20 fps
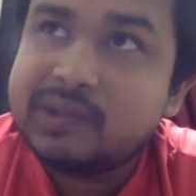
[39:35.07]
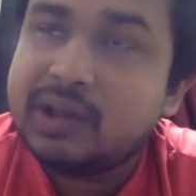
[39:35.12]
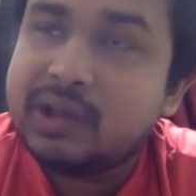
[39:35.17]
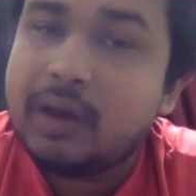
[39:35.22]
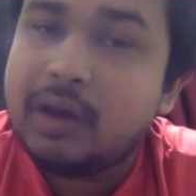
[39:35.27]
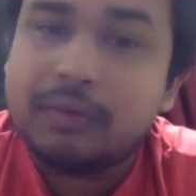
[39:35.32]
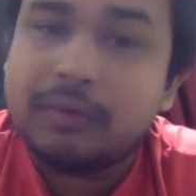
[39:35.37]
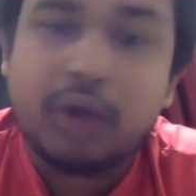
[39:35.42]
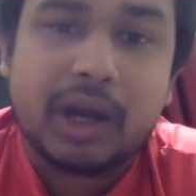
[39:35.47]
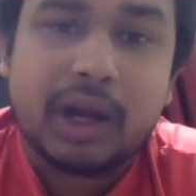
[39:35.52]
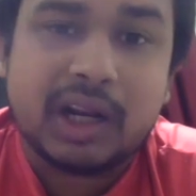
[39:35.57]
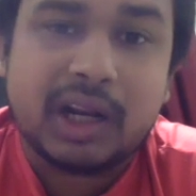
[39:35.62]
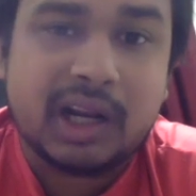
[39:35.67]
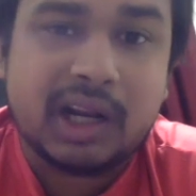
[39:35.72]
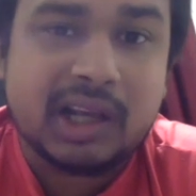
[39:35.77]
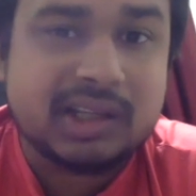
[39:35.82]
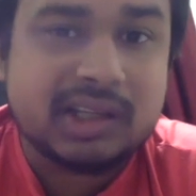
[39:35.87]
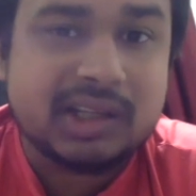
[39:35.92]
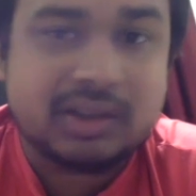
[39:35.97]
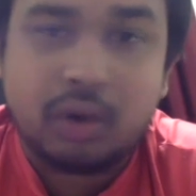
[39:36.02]
You have to
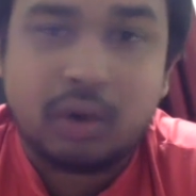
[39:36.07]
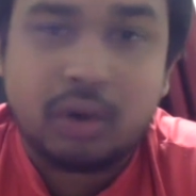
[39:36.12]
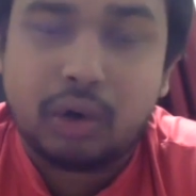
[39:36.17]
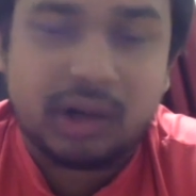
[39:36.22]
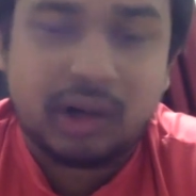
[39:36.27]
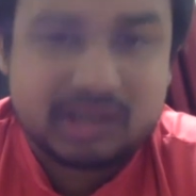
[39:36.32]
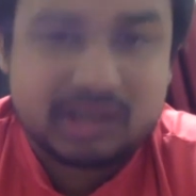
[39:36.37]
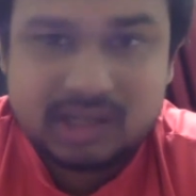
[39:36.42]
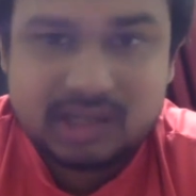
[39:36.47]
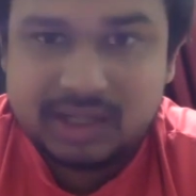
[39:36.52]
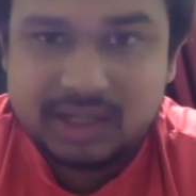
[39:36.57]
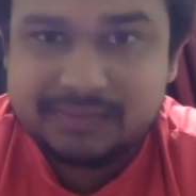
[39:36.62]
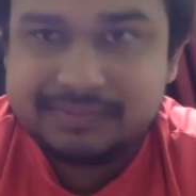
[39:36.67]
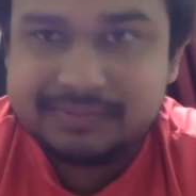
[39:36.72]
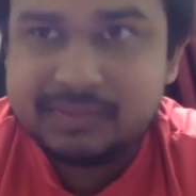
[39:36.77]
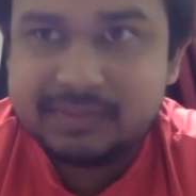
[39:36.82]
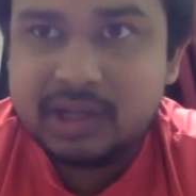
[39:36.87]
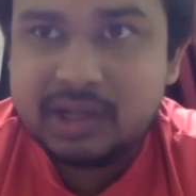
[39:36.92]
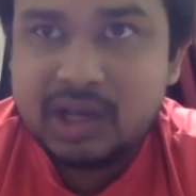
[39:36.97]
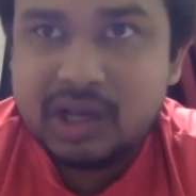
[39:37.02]
analyze honestly.
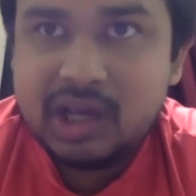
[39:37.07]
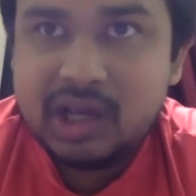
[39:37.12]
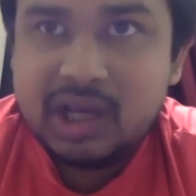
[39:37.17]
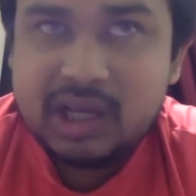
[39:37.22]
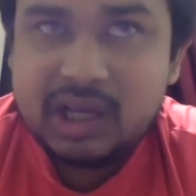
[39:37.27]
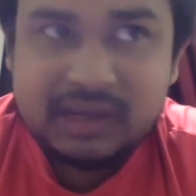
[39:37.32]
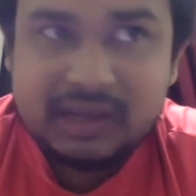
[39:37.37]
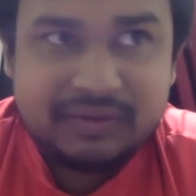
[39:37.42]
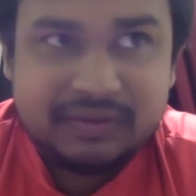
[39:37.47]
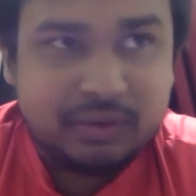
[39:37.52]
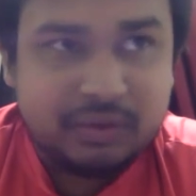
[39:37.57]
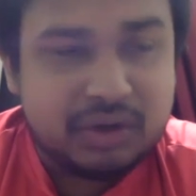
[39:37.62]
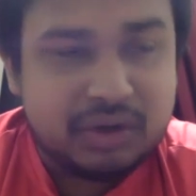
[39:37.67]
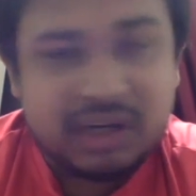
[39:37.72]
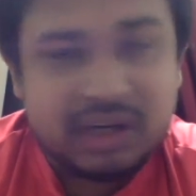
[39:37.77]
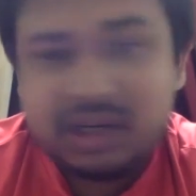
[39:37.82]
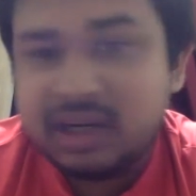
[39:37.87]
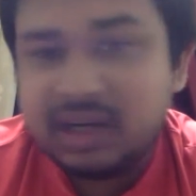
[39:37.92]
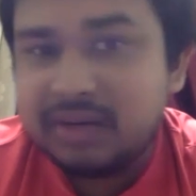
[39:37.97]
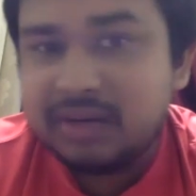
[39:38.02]
If you
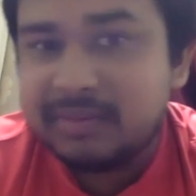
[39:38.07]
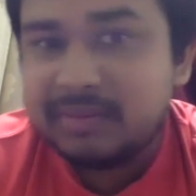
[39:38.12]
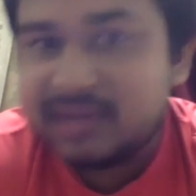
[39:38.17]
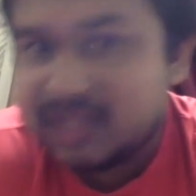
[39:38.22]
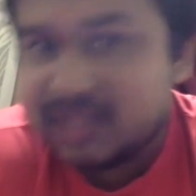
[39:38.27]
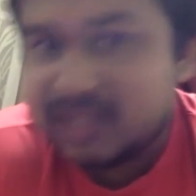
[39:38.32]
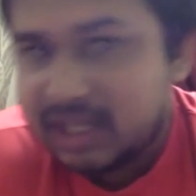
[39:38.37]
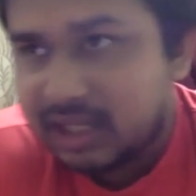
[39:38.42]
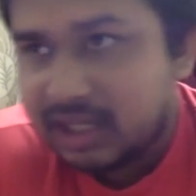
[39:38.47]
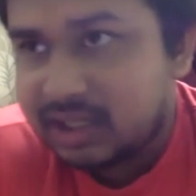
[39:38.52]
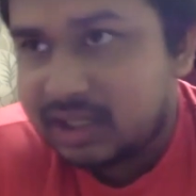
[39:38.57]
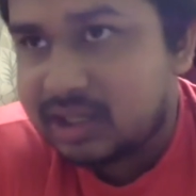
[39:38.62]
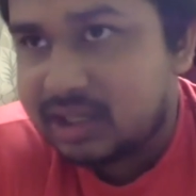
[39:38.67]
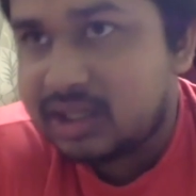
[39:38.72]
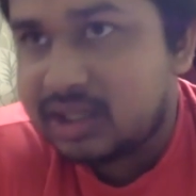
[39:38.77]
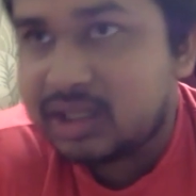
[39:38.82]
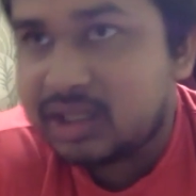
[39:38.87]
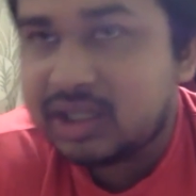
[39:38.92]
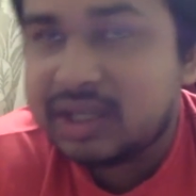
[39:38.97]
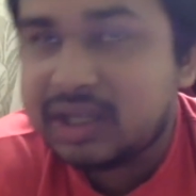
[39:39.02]
did any mistake,
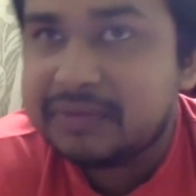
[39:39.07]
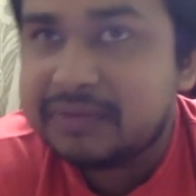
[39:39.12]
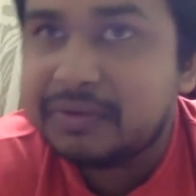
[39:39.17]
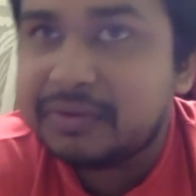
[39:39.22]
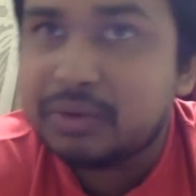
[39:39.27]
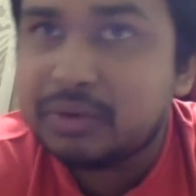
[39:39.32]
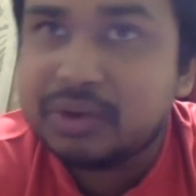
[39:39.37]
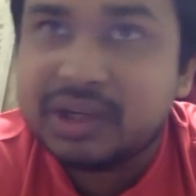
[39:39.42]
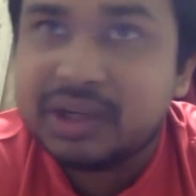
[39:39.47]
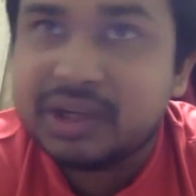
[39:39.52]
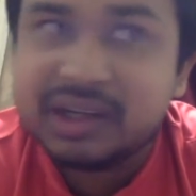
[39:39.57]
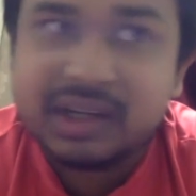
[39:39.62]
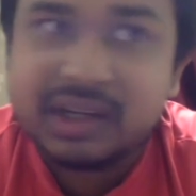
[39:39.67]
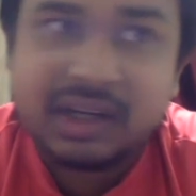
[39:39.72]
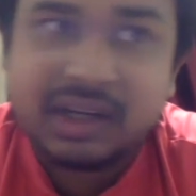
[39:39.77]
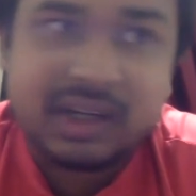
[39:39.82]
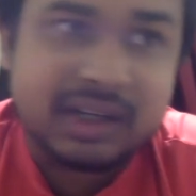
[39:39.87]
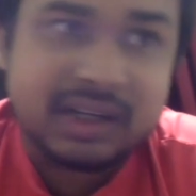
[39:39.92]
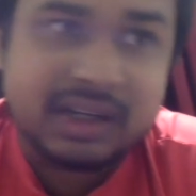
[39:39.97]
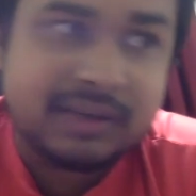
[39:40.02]
if you did
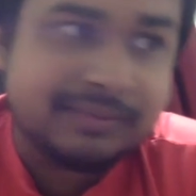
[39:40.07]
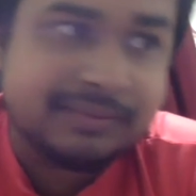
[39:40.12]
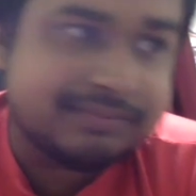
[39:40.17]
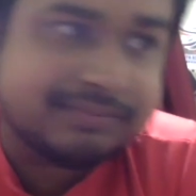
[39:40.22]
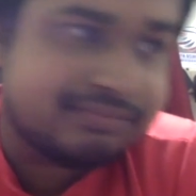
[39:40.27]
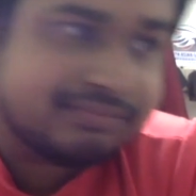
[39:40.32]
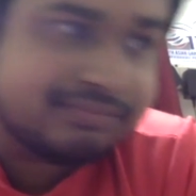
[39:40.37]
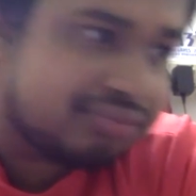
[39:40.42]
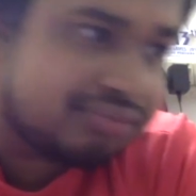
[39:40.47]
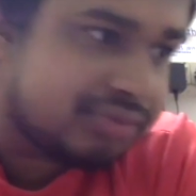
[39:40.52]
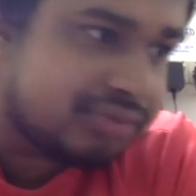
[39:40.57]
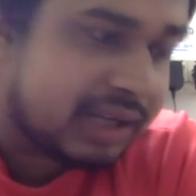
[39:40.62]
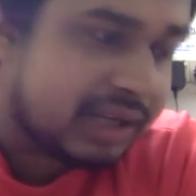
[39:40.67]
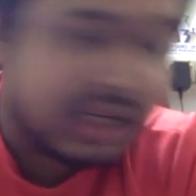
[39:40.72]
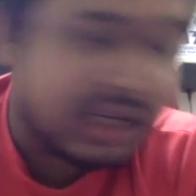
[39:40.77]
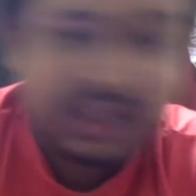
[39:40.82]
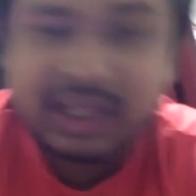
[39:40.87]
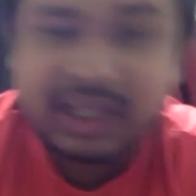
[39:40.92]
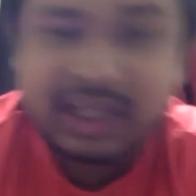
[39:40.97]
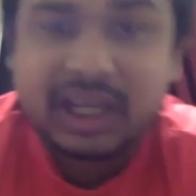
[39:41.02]

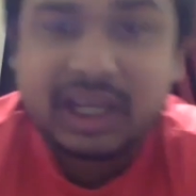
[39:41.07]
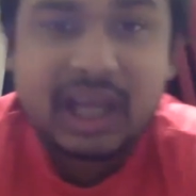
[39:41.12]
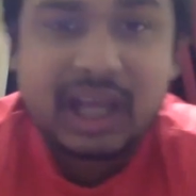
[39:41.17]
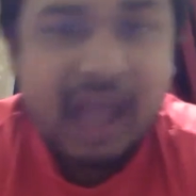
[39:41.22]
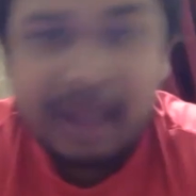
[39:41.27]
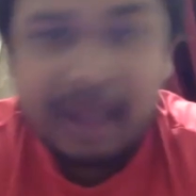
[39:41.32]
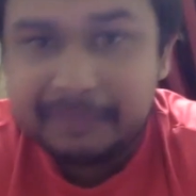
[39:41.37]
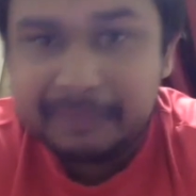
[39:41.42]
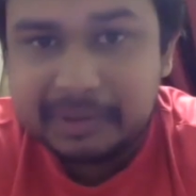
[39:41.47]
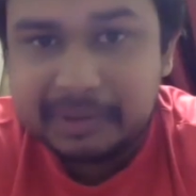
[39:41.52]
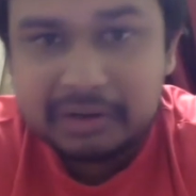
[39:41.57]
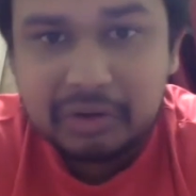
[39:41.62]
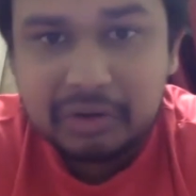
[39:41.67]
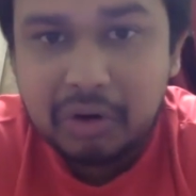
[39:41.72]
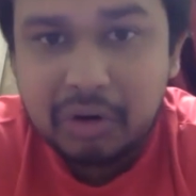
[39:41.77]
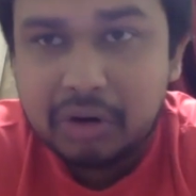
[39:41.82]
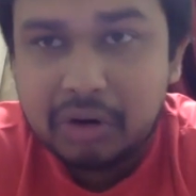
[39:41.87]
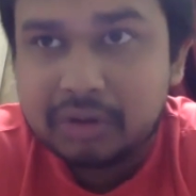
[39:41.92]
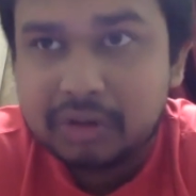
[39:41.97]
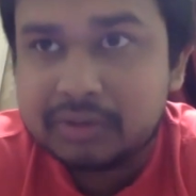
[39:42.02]
anything happened
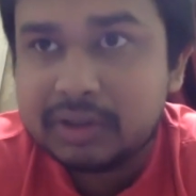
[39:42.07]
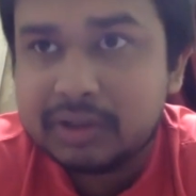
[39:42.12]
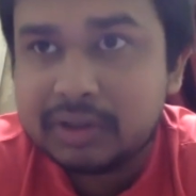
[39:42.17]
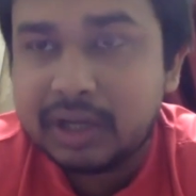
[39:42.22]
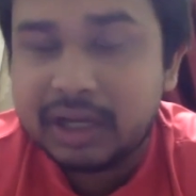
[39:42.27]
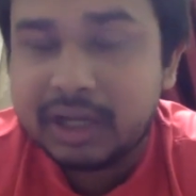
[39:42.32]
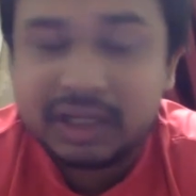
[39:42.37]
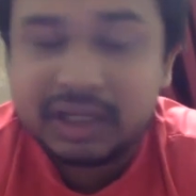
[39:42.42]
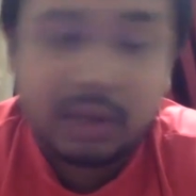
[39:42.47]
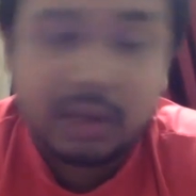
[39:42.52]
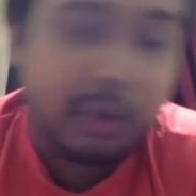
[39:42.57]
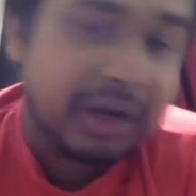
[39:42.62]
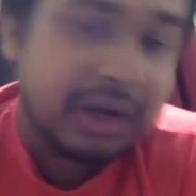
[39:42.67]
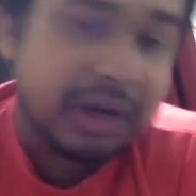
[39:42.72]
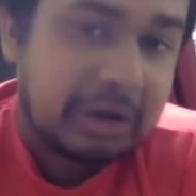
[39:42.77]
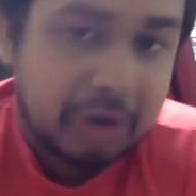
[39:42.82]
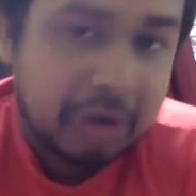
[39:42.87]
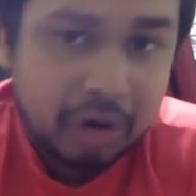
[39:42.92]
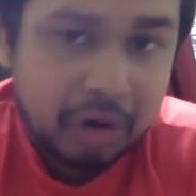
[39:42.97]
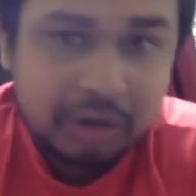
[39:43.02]
wrong, anything
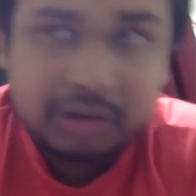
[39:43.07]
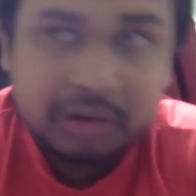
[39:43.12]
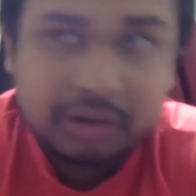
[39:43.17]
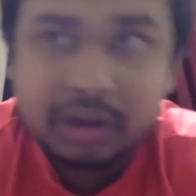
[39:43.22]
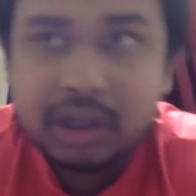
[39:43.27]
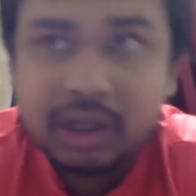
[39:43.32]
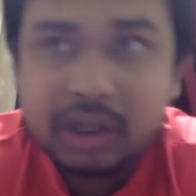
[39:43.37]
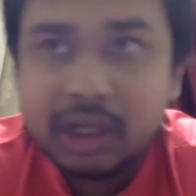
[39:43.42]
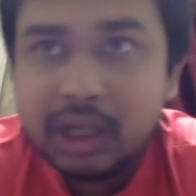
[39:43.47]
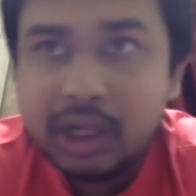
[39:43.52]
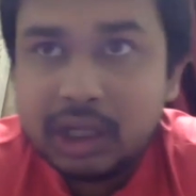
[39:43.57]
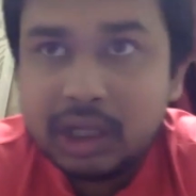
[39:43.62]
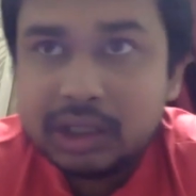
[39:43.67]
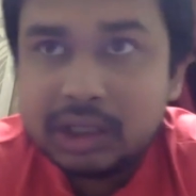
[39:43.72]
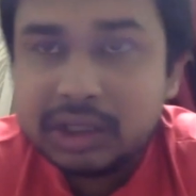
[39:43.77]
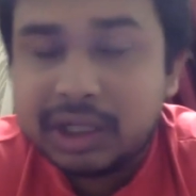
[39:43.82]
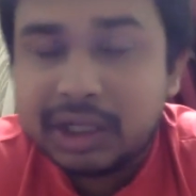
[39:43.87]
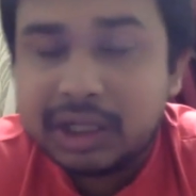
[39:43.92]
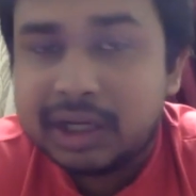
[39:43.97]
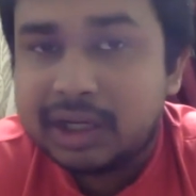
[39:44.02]
went wrong,
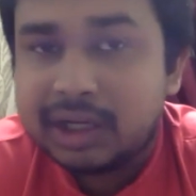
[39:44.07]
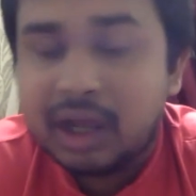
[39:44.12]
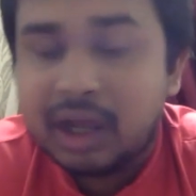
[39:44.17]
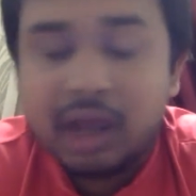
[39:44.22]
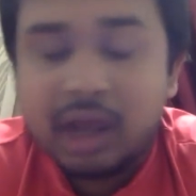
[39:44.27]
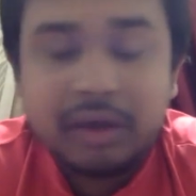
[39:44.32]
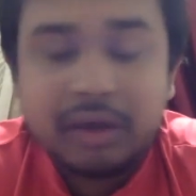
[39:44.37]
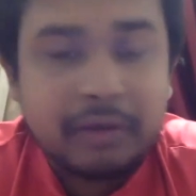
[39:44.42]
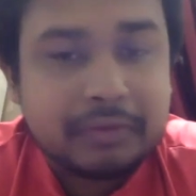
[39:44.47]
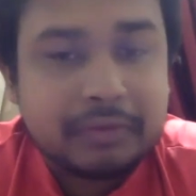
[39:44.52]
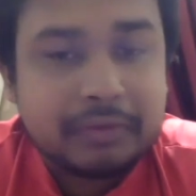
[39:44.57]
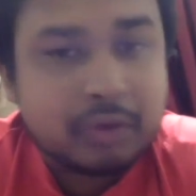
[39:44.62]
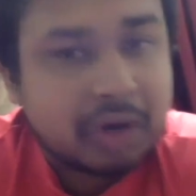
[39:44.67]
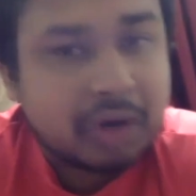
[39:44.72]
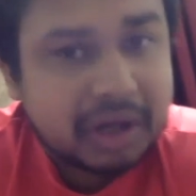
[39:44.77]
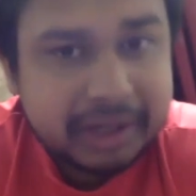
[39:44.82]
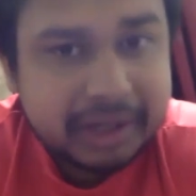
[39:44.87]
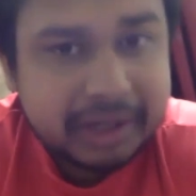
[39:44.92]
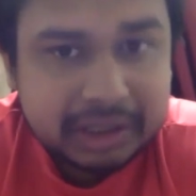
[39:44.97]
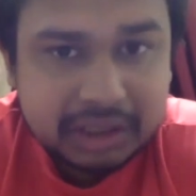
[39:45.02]
then yeah, you have to
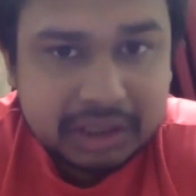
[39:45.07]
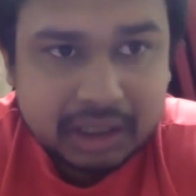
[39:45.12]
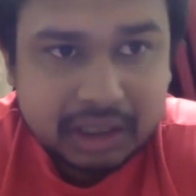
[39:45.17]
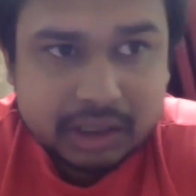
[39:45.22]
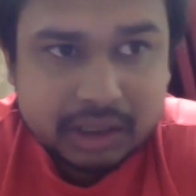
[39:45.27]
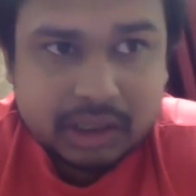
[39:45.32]
correct that.